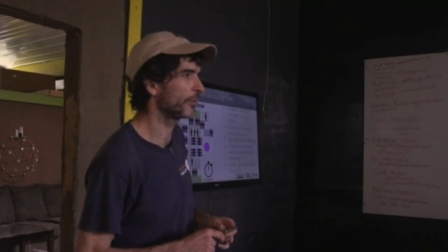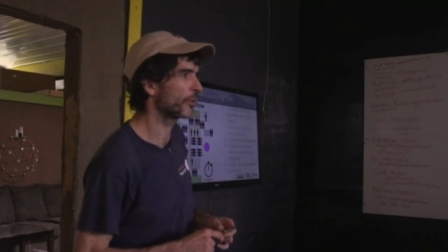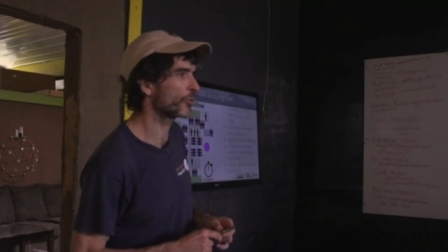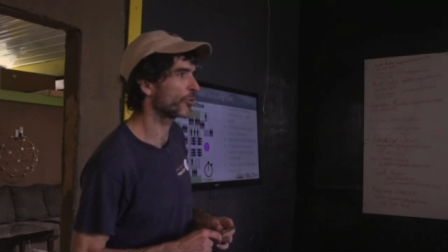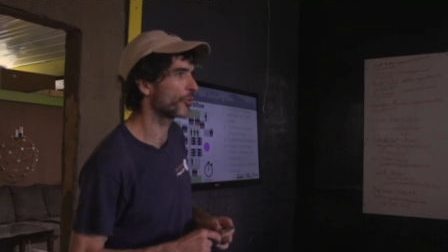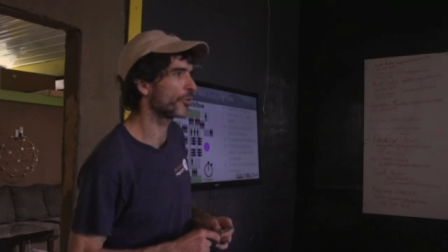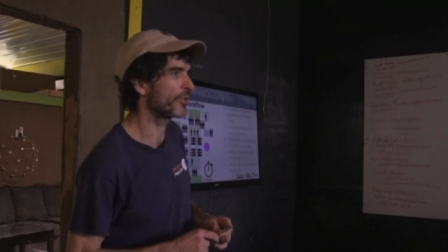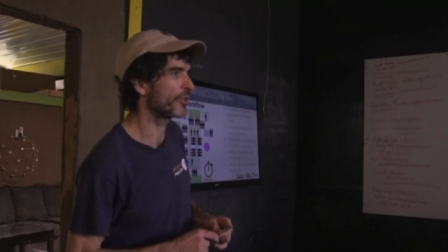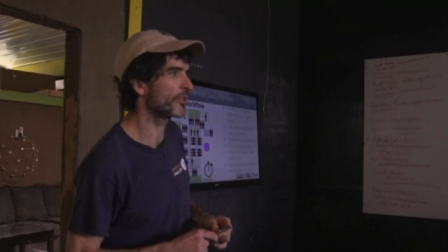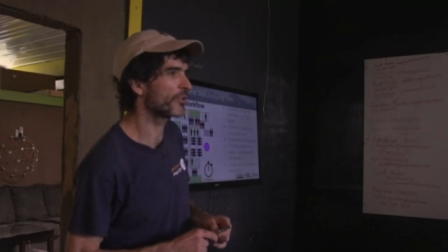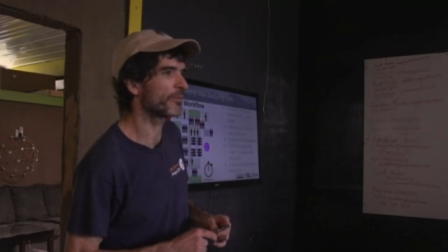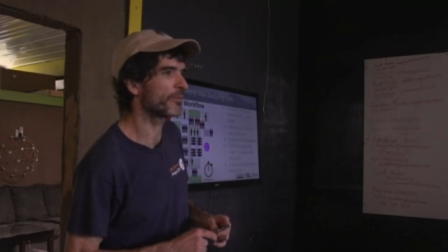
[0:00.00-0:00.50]
the
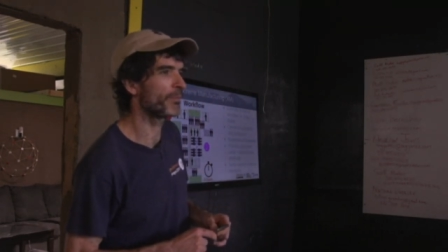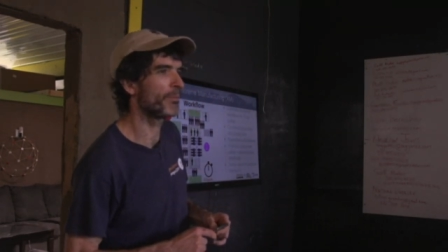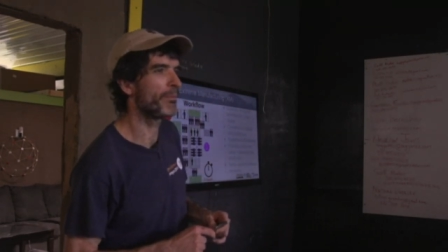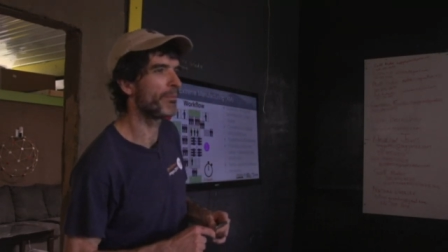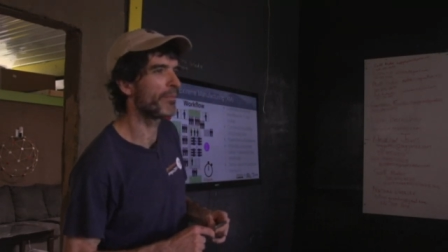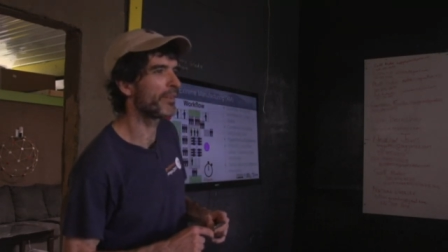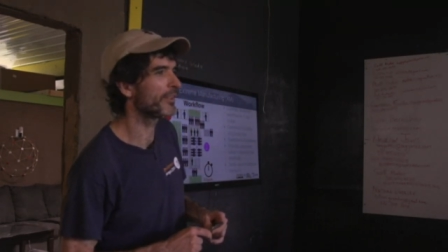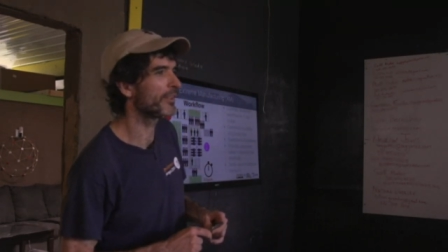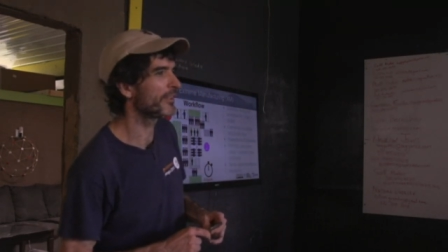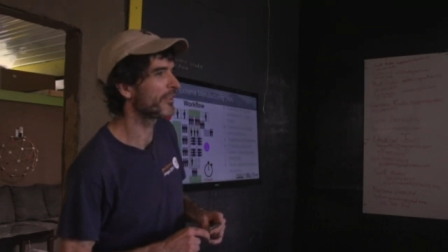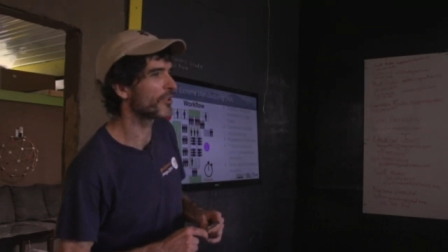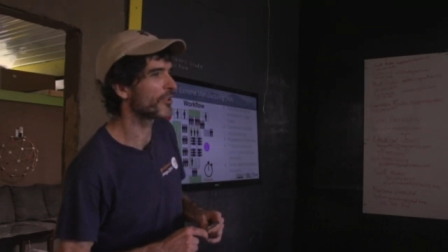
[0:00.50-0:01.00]
truth.
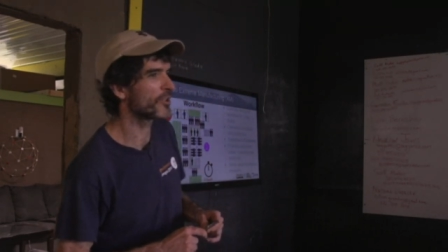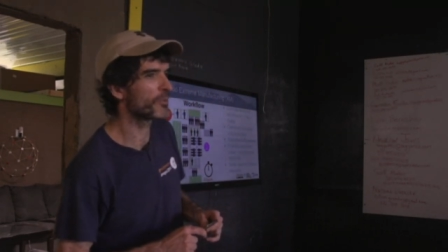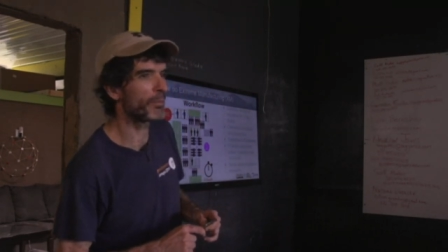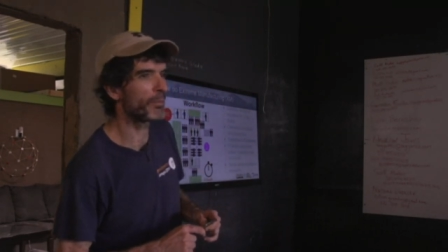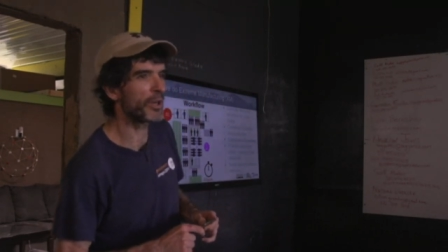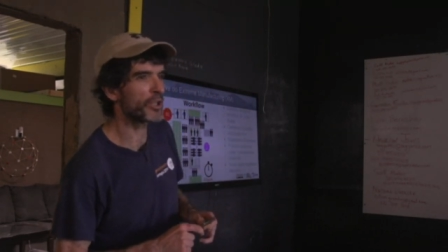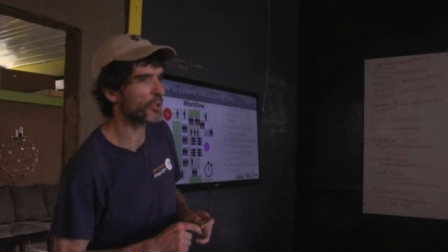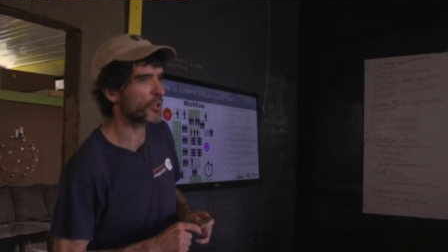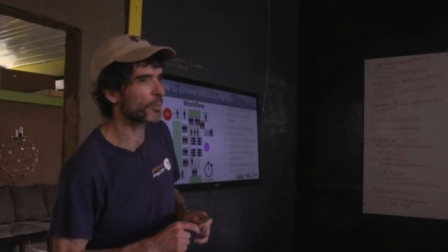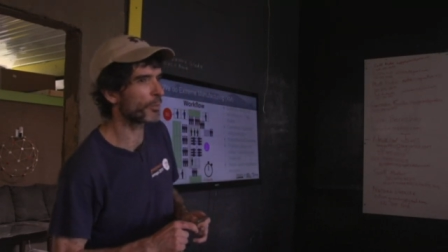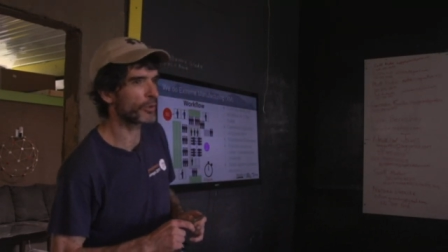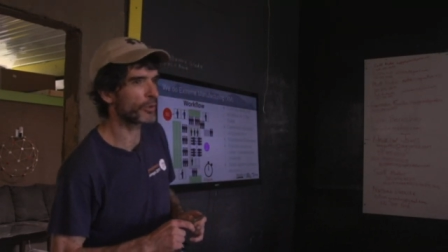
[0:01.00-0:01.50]
There's
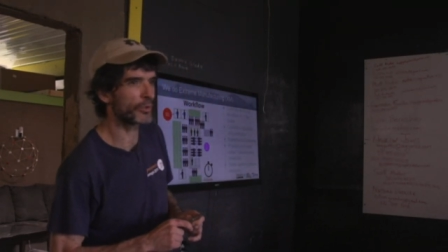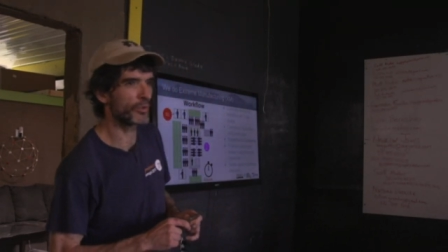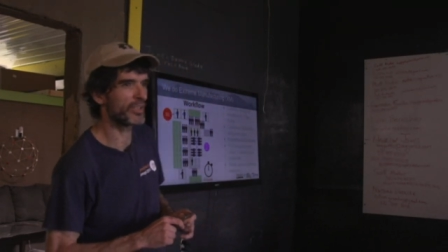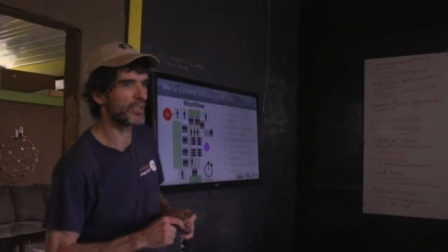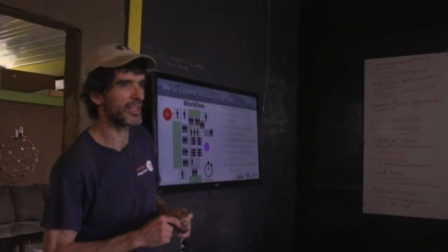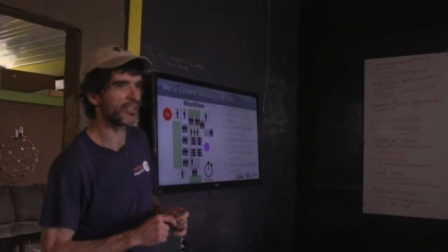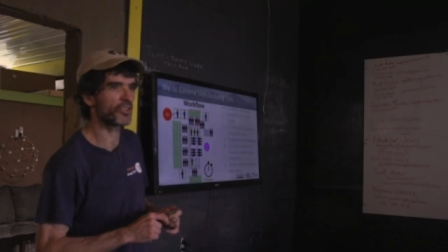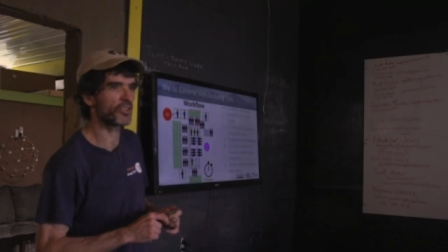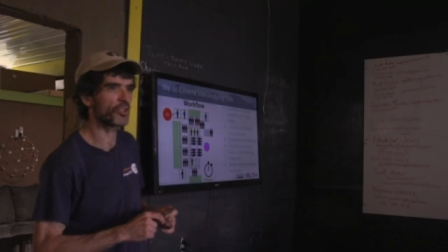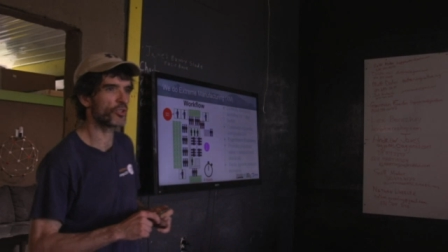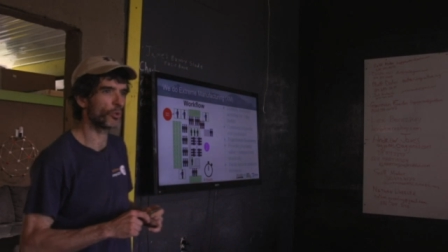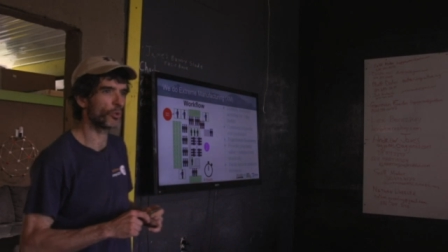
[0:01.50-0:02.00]
much more to
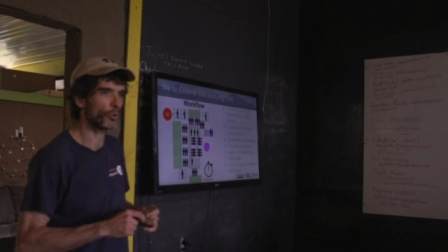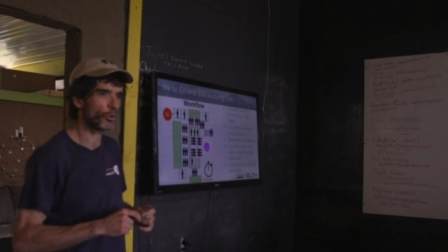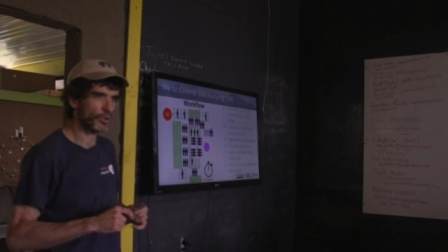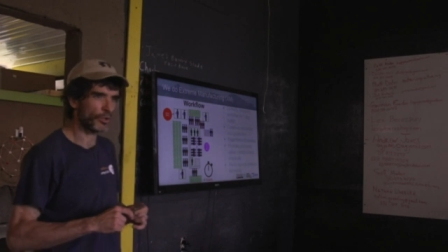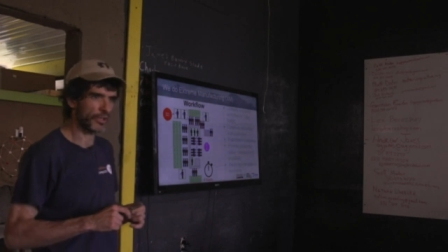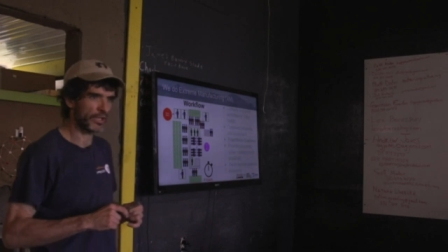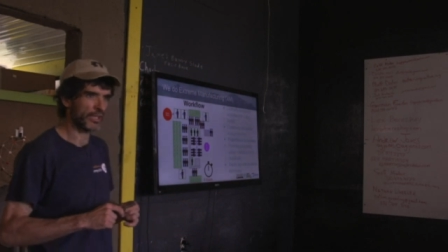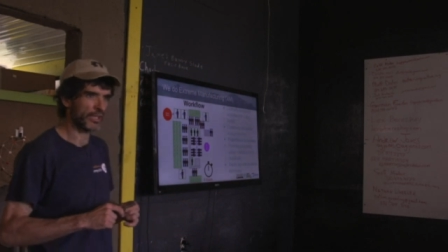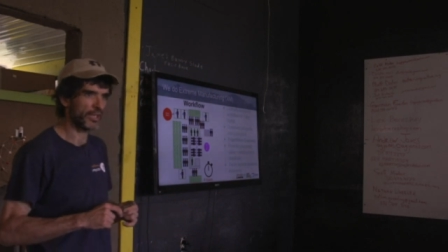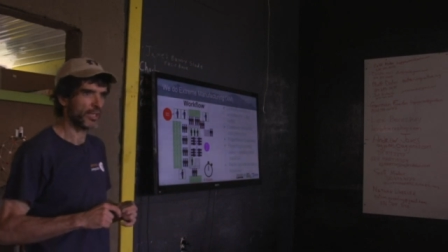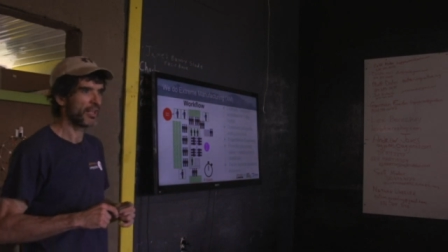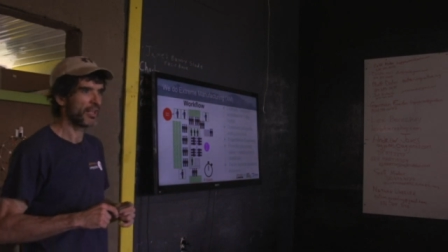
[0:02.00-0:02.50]
that
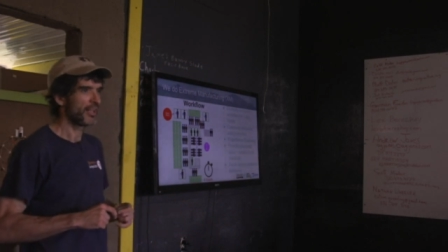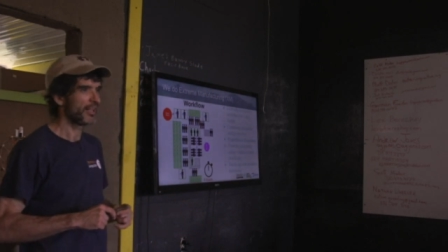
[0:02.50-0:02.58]
story.